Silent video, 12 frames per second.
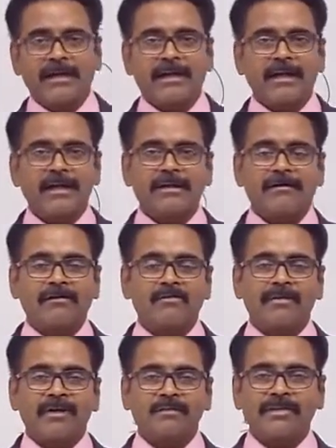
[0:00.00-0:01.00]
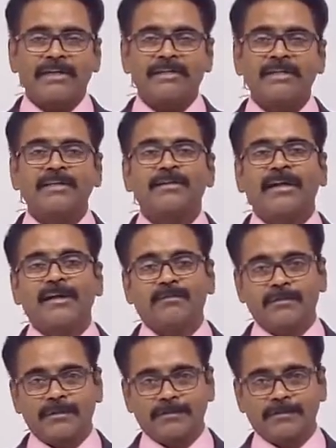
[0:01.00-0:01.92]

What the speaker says: critical load becomes 16 times.